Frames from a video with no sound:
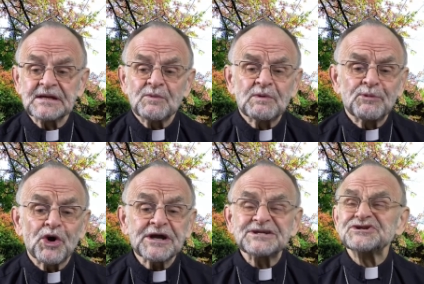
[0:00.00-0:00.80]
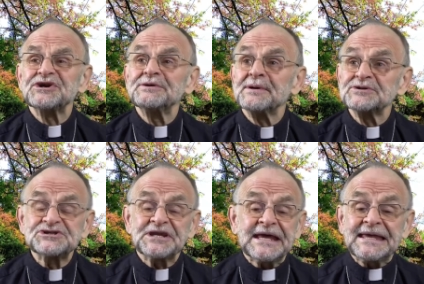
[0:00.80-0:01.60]
We're more concerned about
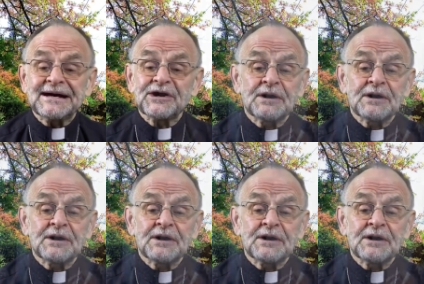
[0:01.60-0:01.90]
staking out our